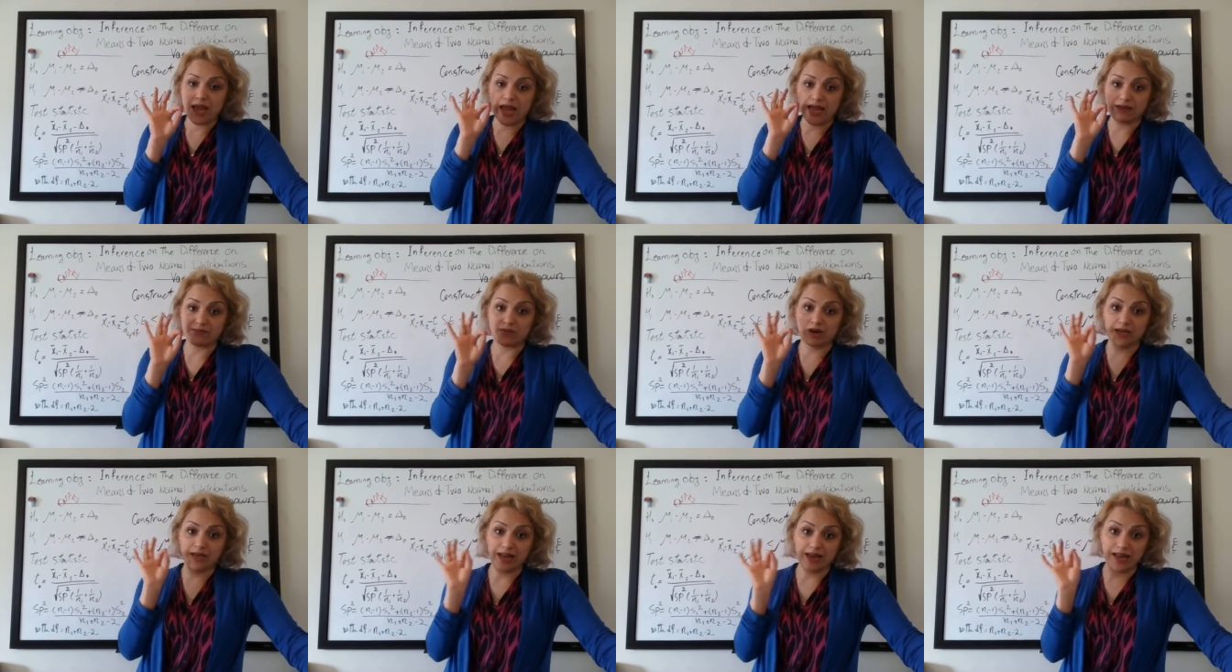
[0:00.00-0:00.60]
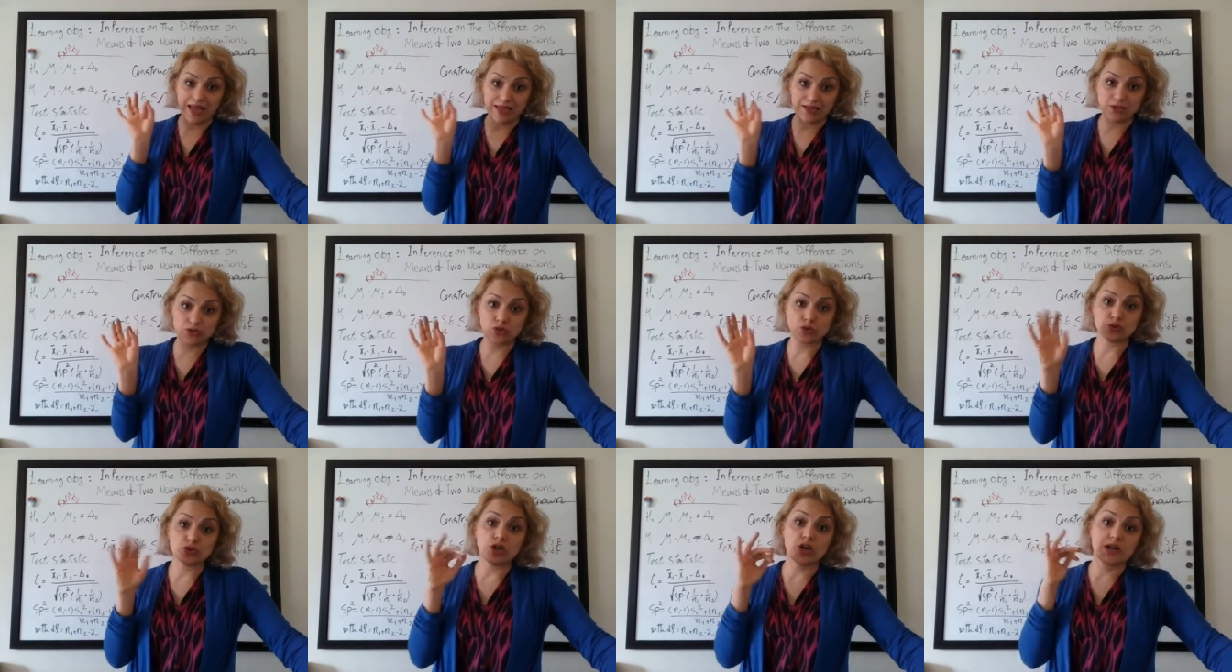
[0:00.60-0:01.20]
n1 and
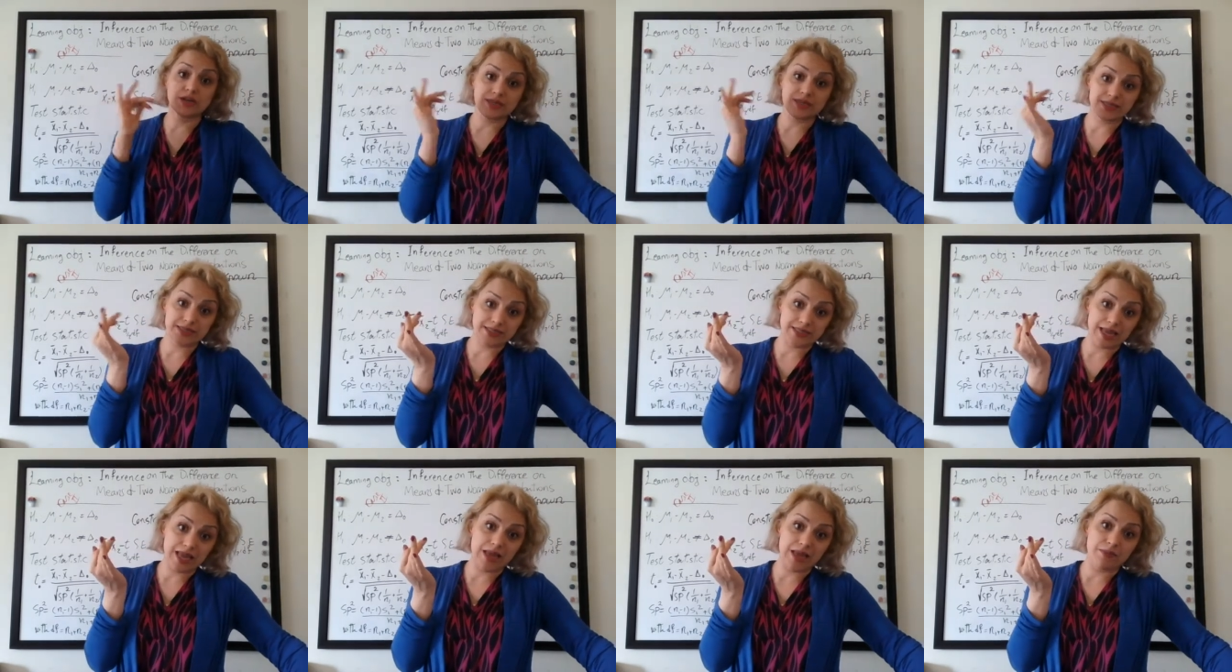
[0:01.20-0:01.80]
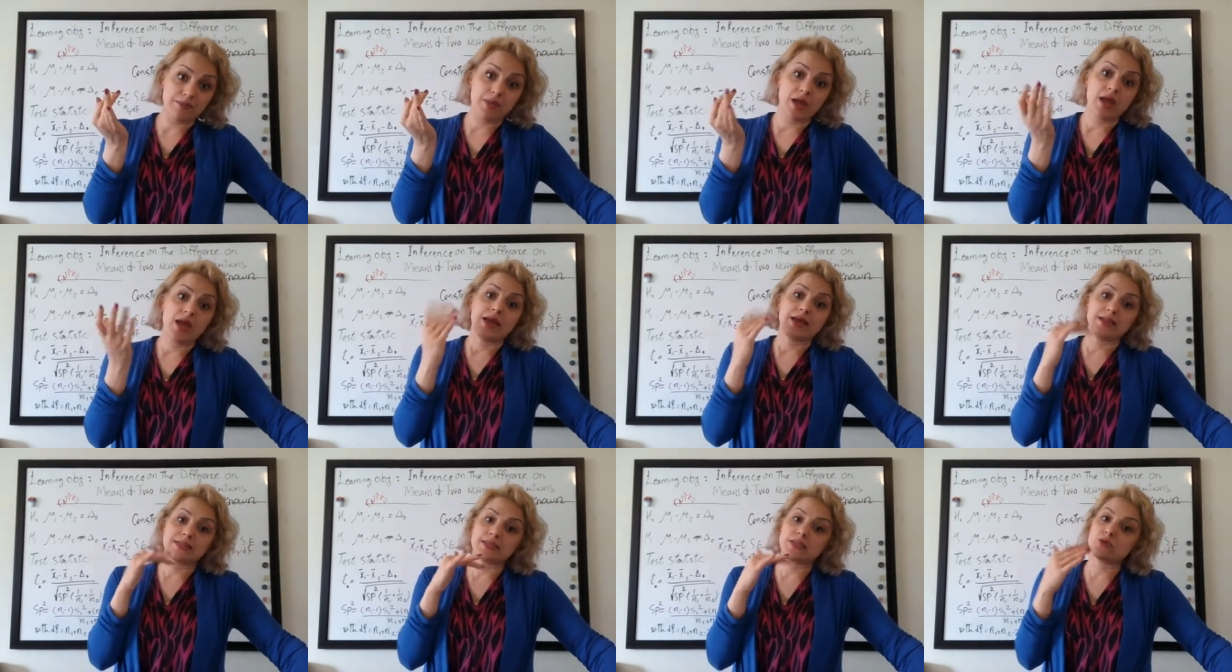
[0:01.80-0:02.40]
n2, they are the same,
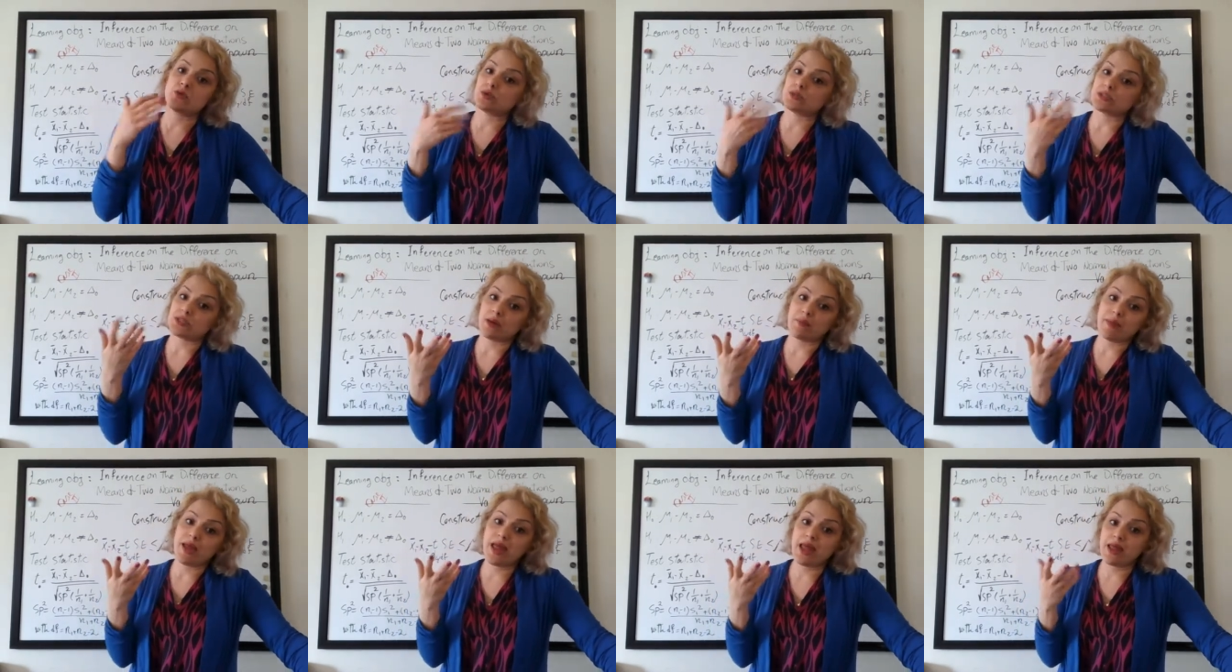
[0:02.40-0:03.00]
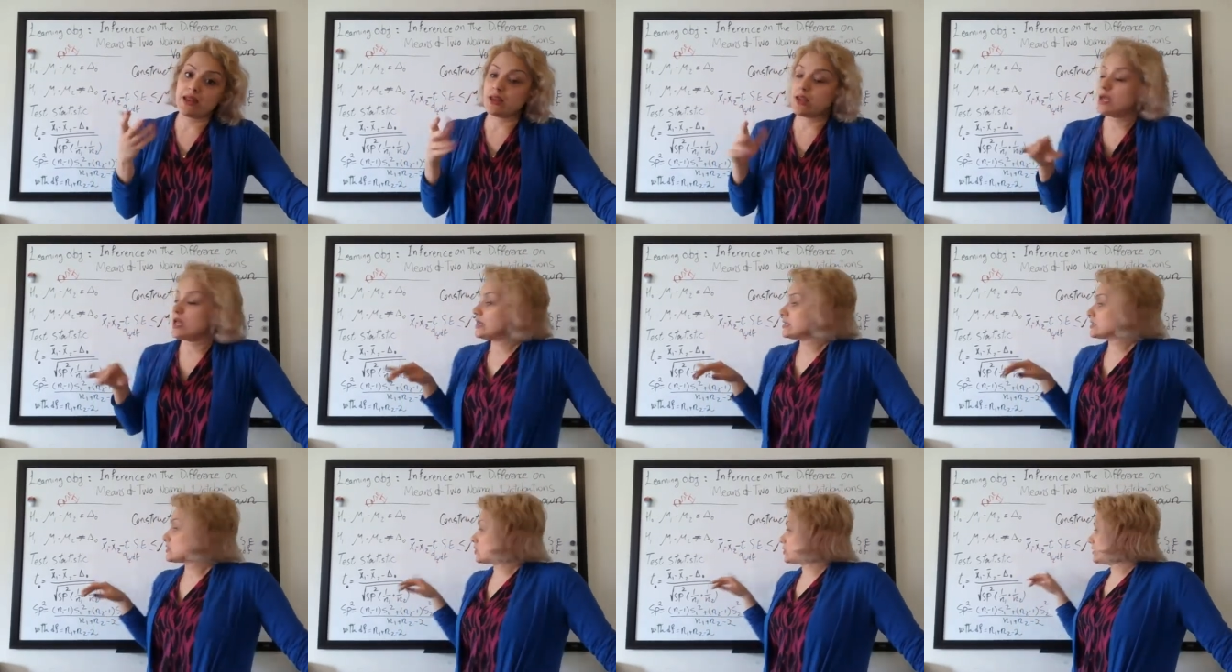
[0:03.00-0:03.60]
it's equal some n,
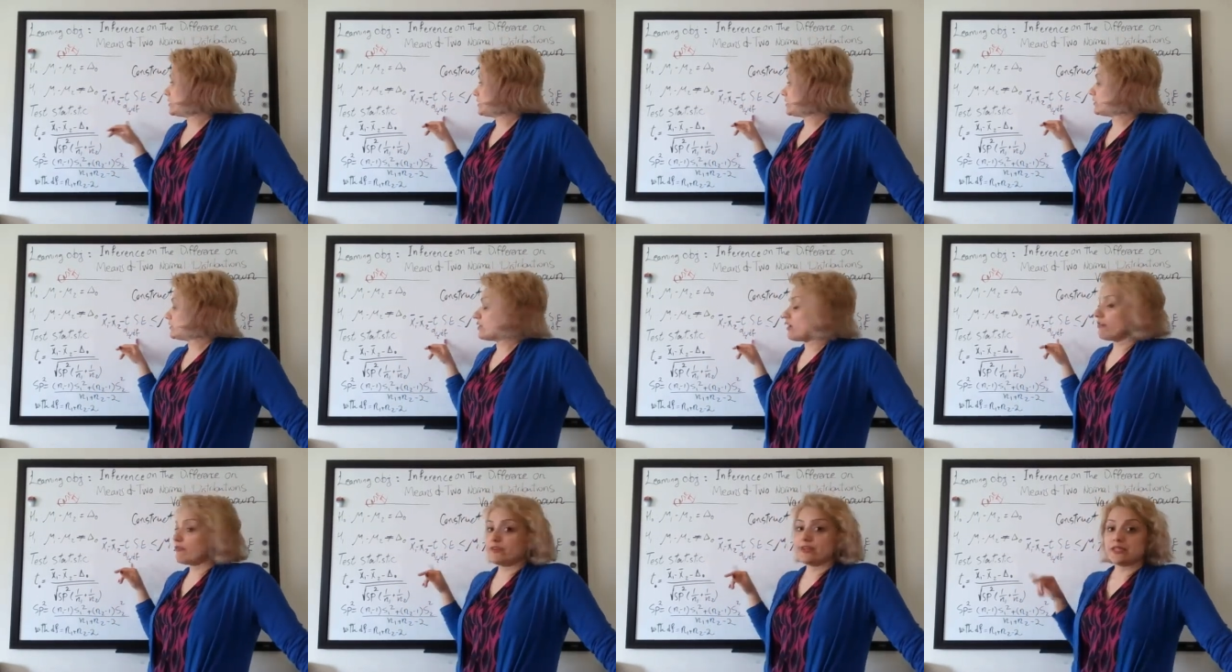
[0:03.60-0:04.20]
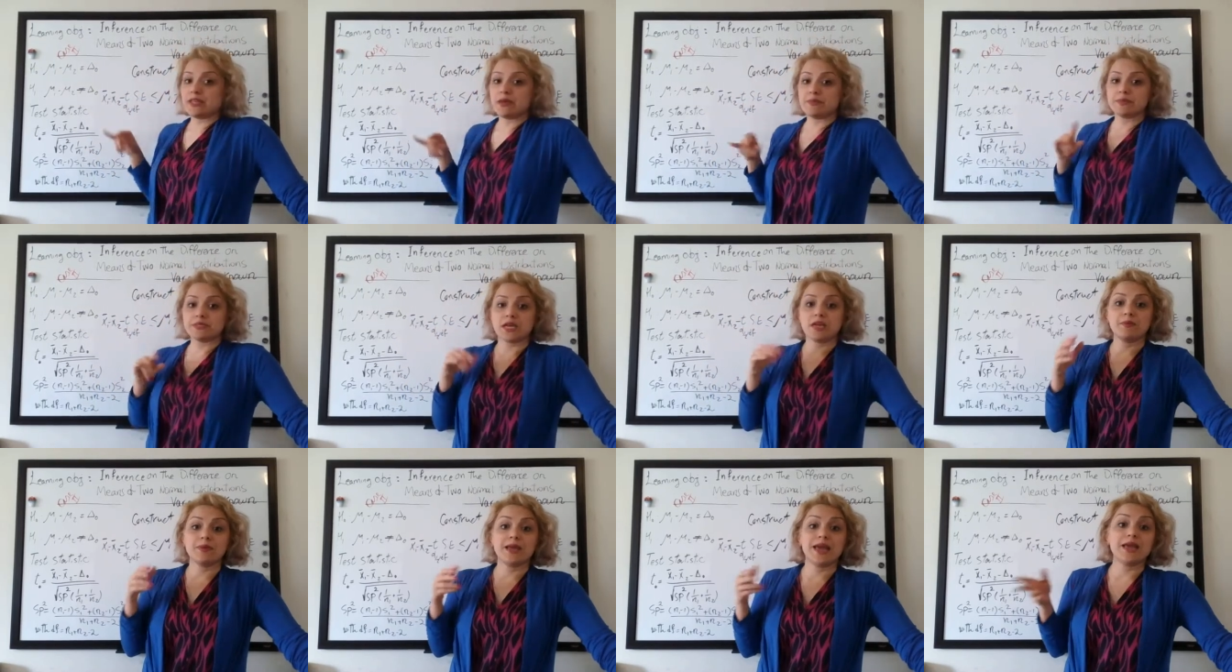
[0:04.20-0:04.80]
so the degree of freedom is
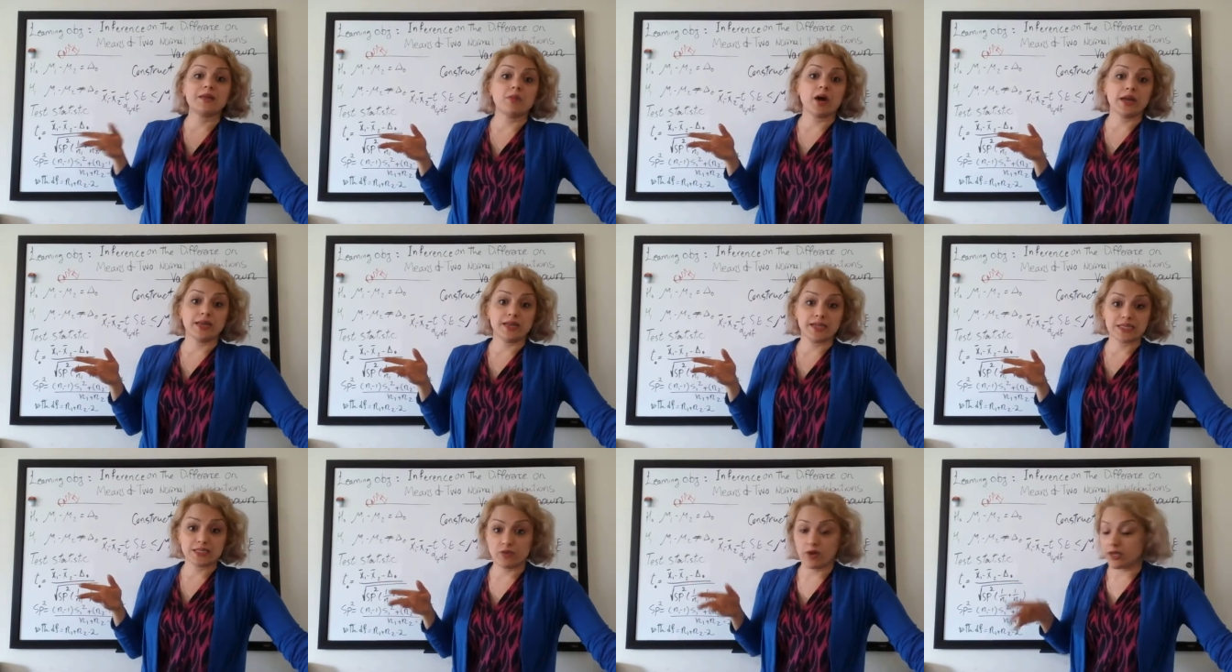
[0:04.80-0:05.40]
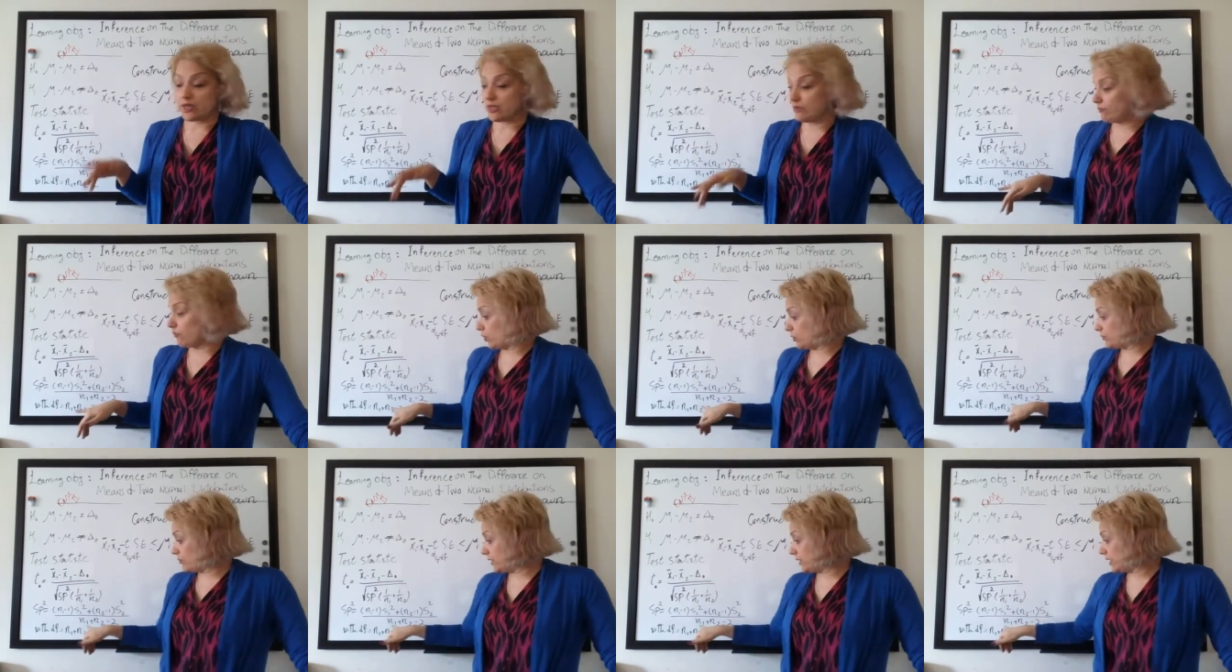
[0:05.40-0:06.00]
going to be n minus 1. It
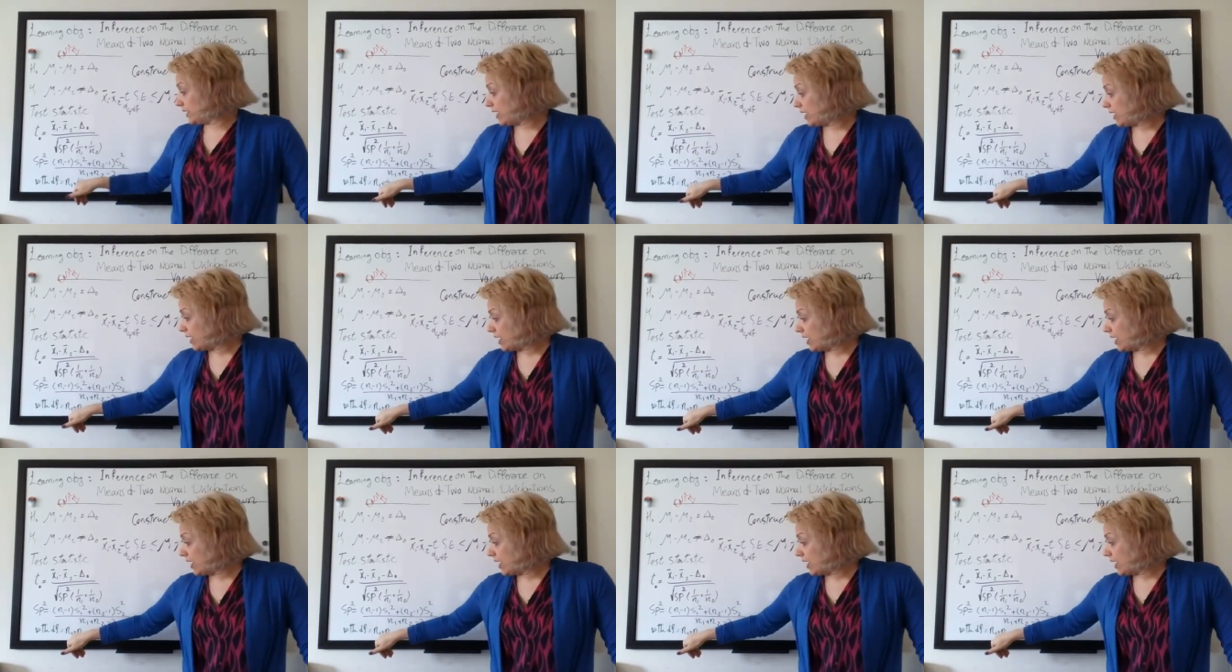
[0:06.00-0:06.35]
won't be,